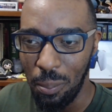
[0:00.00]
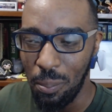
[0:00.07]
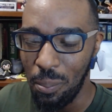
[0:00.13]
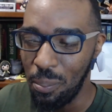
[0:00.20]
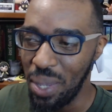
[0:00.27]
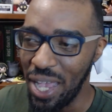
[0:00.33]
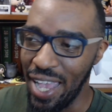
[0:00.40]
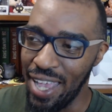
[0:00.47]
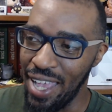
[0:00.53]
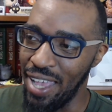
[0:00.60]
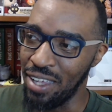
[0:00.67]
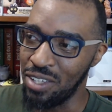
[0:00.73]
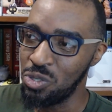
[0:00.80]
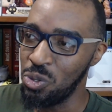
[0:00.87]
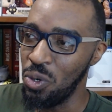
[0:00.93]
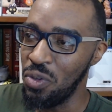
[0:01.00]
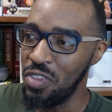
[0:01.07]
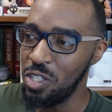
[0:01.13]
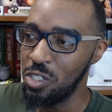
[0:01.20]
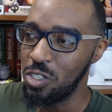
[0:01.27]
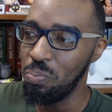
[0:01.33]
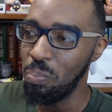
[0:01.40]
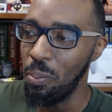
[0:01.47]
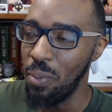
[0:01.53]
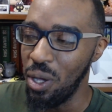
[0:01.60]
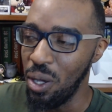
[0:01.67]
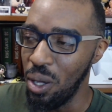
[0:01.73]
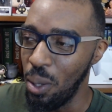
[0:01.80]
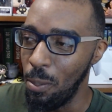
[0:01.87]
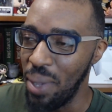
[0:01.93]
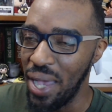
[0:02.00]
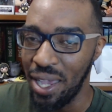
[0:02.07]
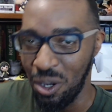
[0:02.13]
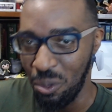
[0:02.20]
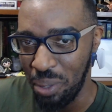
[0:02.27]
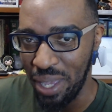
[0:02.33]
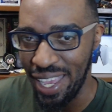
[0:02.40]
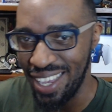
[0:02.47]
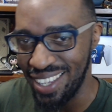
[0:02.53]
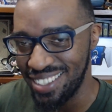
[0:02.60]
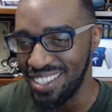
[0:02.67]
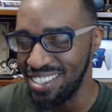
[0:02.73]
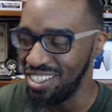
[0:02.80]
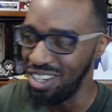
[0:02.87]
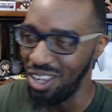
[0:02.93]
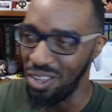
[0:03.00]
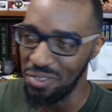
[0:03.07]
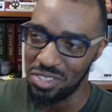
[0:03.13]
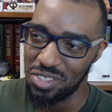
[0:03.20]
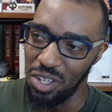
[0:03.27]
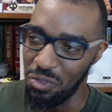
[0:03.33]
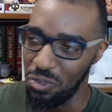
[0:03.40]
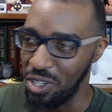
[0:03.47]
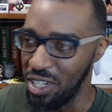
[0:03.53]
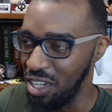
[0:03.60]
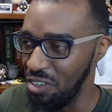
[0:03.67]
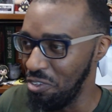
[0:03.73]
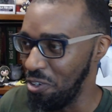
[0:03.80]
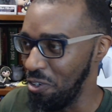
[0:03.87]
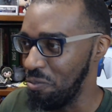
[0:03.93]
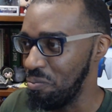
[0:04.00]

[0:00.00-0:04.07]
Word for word: packs or these uh, battle passes and all the stuff, whatever.